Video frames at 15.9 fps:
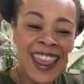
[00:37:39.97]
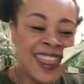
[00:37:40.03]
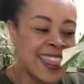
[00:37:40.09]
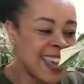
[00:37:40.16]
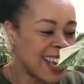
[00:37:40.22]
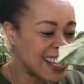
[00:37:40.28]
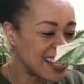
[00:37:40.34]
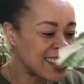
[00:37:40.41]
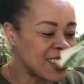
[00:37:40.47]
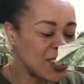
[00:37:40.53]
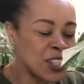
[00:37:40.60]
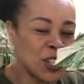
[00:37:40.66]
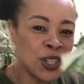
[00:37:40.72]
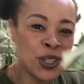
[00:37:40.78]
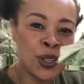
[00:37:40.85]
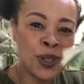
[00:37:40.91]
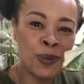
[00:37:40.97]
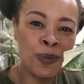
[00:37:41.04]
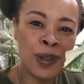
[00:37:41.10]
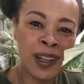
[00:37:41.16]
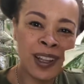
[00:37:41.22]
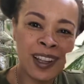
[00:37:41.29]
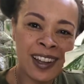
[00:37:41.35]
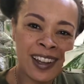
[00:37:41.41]
That's 2
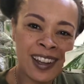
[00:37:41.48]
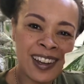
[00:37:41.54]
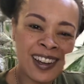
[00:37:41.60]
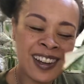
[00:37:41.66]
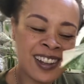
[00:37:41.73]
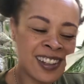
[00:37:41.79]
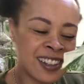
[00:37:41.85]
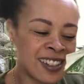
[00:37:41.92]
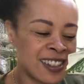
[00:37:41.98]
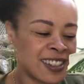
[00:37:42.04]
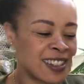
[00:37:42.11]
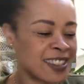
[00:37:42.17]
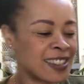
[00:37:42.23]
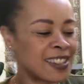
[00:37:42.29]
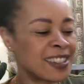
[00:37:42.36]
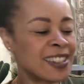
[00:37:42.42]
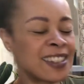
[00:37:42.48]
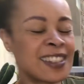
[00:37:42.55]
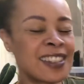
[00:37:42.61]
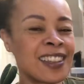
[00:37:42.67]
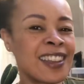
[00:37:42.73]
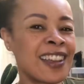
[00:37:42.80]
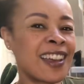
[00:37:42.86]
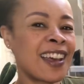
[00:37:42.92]
plants.
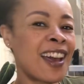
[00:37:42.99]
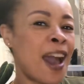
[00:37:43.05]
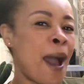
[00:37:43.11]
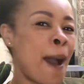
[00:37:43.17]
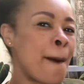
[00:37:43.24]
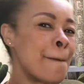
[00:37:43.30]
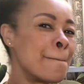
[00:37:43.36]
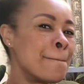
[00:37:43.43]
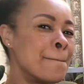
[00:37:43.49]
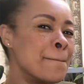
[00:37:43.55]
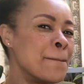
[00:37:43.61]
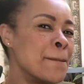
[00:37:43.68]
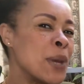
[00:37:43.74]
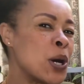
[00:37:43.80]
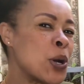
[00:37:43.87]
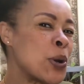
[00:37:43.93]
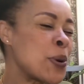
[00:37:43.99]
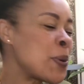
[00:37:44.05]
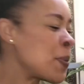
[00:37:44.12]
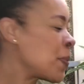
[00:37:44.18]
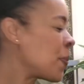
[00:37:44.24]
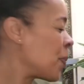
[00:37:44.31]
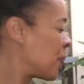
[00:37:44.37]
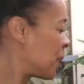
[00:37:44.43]

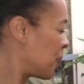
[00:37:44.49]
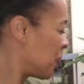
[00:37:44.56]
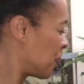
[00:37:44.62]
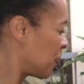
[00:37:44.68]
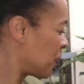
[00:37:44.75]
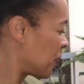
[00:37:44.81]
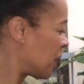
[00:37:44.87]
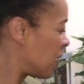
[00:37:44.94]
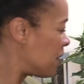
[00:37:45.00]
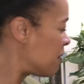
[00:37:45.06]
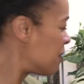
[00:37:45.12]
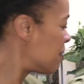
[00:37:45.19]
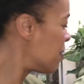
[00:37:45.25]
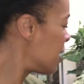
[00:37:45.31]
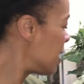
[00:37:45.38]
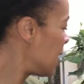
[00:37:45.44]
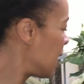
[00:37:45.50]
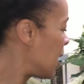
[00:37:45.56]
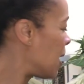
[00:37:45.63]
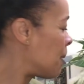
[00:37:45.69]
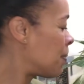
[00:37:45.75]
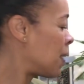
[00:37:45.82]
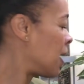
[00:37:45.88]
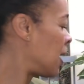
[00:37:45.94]
Boom! Really
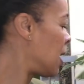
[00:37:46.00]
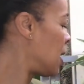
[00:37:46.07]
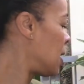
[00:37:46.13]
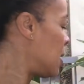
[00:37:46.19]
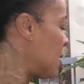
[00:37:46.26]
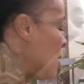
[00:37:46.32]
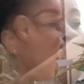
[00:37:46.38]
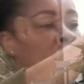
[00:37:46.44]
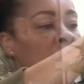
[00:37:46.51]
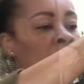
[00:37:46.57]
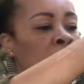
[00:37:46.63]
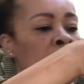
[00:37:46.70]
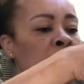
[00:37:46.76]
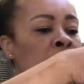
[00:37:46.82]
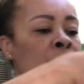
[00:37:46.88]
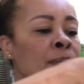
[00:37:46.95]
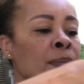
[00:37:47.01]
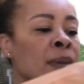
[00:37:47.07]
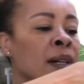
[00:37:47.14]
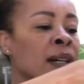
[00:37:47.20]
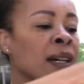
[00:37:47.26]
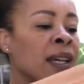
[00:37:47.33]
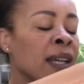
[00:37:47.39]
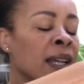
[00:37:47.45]
happy. So this is
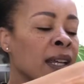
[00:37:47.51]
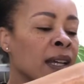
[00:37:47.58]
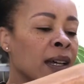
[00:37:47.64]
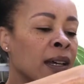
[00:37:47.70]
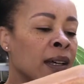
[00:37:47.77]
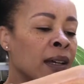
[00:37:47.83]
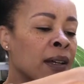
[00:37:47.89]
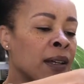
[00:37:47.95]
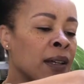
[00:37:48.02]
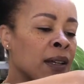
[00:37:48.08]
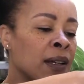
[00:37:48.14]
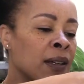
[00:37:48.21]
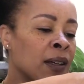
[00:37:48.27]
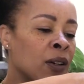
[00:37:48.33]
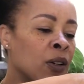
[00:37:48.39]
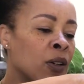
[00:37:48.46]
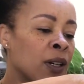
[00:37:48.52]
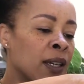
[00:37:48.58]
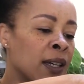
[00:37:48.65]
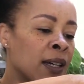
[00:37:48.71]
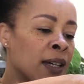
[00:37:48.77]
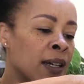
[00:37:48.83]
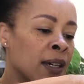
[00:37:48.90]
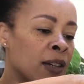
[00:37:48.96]
my
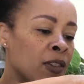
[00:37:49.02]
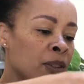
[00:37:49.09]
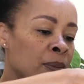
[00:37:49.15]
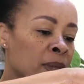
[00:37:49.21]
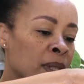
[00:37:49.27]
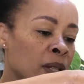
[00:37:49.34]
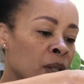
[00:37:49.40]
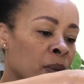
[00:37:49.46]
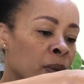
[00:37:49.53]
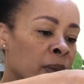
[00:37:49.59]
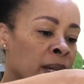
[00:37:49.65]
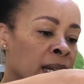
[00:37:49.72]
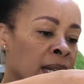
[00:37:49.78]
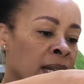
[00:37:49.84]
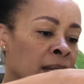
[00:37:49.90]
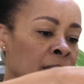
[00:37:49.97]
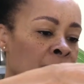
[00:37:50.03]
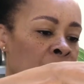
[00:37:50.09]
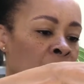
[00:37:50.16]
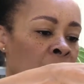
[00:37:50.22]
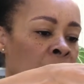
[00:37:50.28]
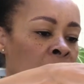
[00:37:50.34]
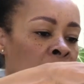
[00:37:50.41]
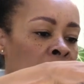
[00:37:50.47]
Hoya Crimson Queen.
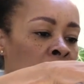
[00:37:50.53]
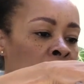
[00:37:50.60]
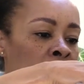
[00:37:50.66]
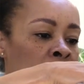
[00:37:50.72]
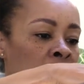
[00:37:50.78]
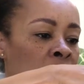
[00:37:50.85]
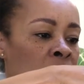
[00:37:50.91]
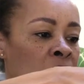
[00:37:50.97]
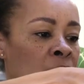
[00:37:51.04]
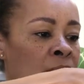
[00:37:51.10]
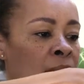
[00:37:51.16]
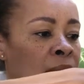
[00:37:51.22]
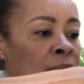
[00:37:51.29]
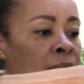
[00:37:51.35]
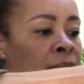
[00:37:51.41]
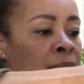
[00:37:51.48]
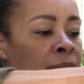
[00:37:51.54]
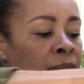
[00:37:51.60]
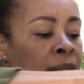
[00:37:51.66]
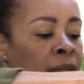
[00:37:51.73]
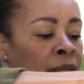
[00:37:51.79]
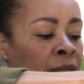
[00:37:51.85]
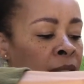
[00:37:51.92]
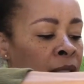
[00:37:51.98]
She is
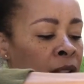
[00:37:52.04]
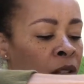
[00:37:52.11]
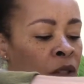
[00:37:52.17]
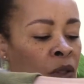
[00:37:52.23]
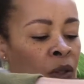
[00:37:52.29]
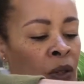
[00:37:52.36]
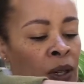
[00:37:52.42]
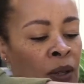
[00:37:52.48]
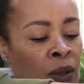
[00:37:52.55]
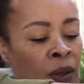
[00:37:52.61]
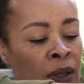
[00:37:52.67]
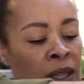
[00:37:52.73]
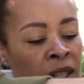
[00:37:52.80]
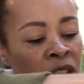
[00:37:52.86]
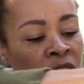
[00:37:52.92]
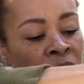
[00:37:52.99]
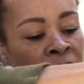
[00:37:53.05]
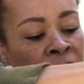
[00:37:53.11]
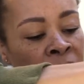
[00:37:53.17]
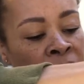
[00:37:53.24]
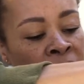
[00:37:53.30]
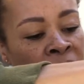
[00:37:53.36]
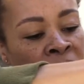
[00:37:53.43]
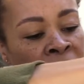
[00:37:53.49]
in the soil that she
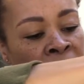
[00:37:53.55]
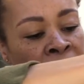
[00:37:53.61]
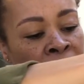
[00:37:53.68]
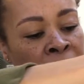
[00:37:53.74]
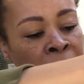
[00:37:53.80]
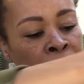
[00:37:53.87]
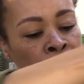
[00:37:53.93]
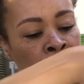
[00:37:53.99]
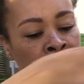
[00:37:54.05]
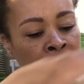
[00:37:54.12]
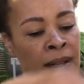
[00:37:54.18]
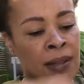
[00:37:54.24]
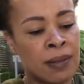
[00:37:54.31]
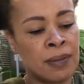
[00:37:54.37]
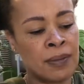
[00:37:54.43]
originally came in,